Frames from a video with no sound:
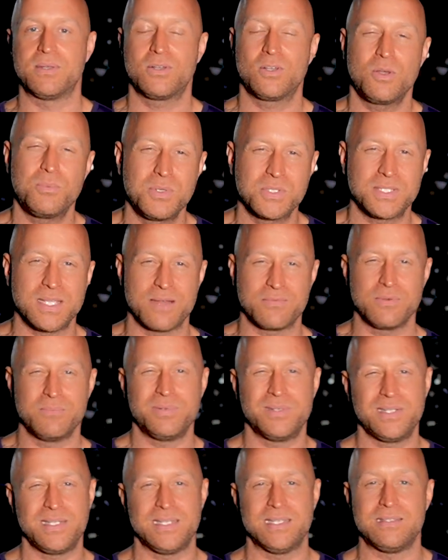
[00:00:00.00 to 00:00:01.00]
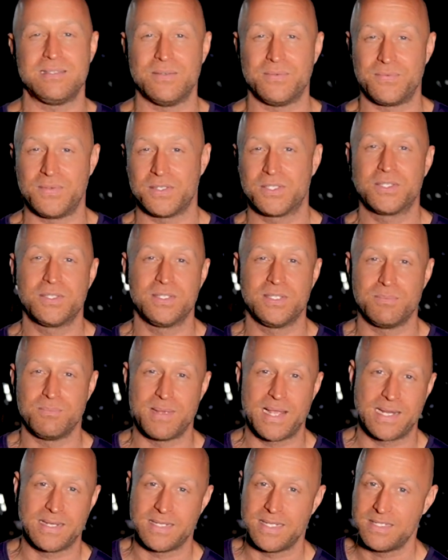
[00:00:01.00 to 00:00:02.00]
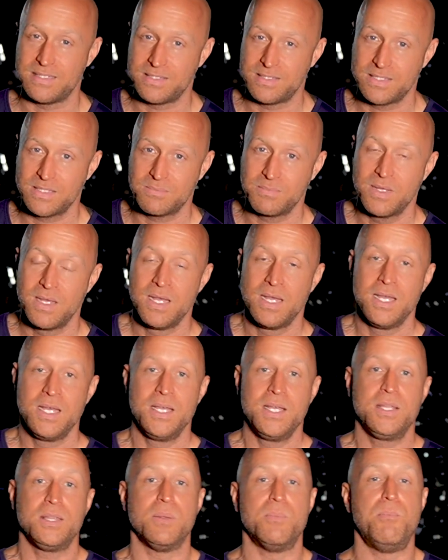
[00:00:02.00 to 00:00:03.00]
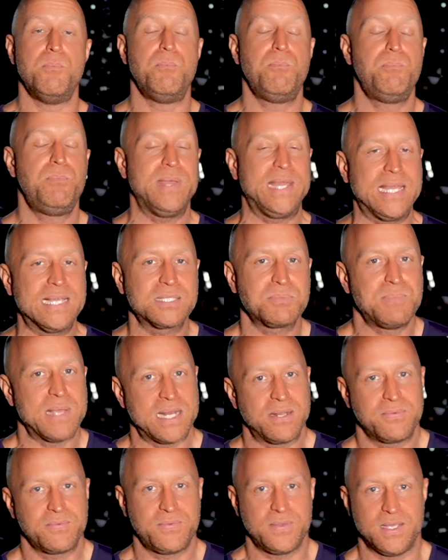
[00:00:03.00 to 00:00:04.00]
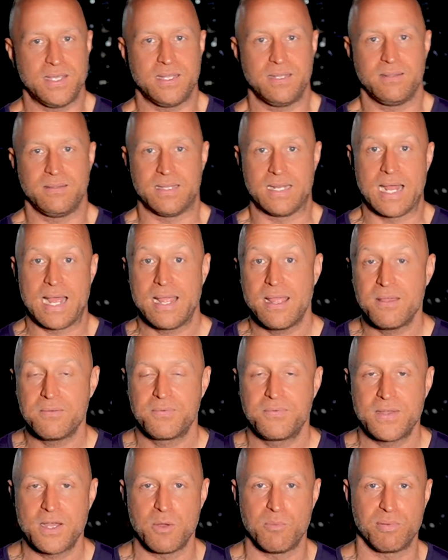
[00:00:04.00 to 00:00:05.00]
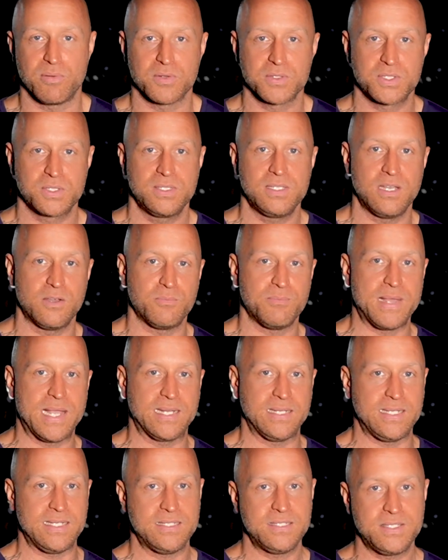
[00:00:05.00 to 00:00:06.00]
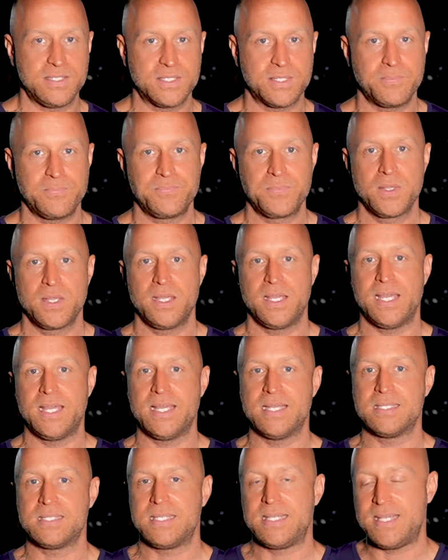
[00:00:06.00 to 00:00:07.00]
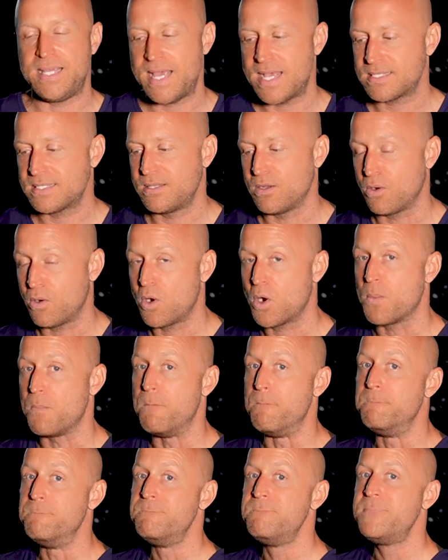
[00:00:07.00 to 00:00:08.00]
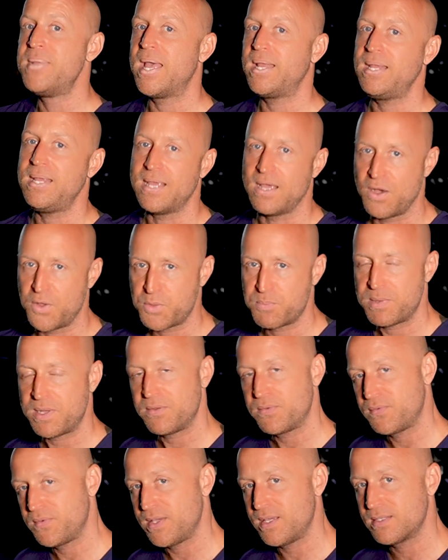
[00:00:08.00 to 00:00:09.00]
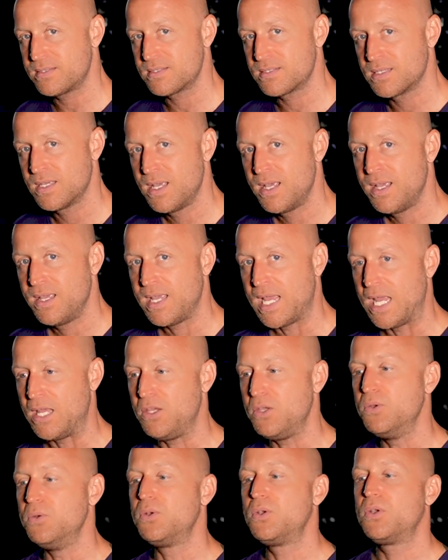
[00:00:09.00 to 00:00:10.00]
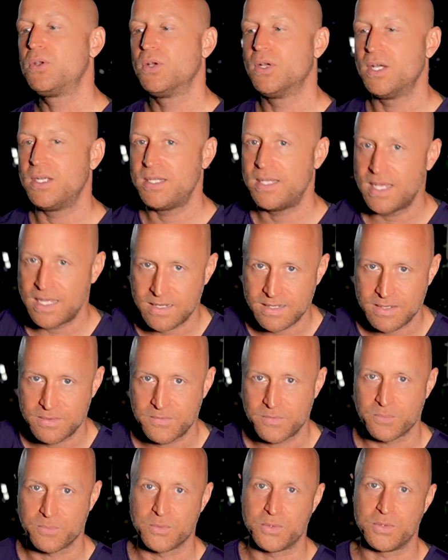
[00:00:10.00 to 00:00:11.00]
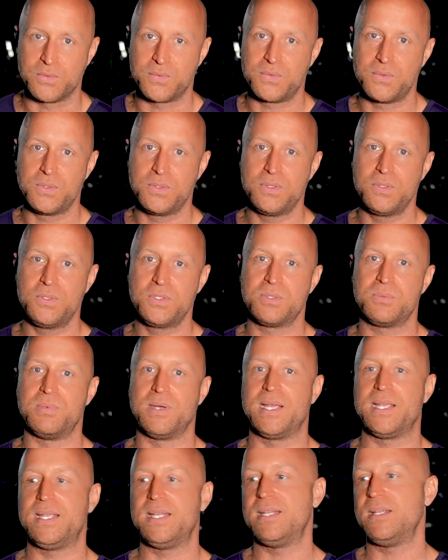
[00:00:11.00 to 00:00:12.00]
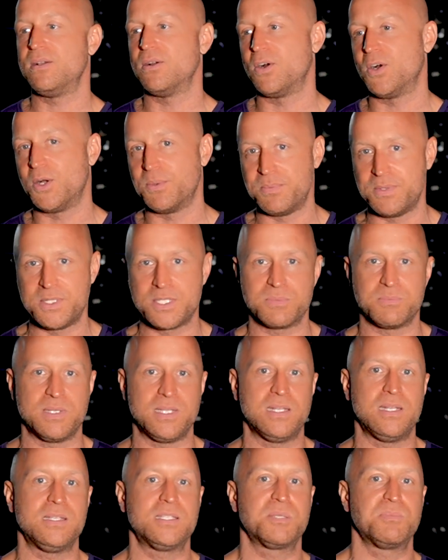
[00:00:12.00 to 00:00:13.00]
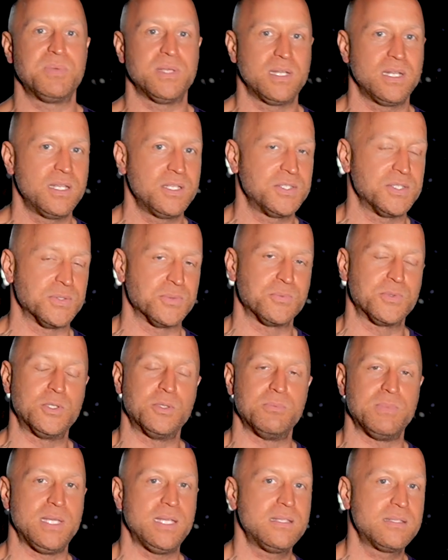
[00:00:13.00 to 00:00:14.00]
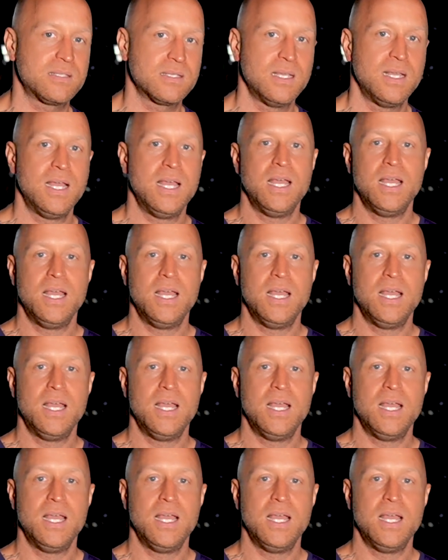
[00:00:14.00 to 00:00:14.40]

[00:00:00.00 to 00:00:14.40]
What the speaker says: Now, almost everybody is deficient in magnesium. The biggest benefit that I have found personally of magnesium is, yes, there are many health benefits, and you could get it in from real foods by eating almonds, by eating spinach and real meats,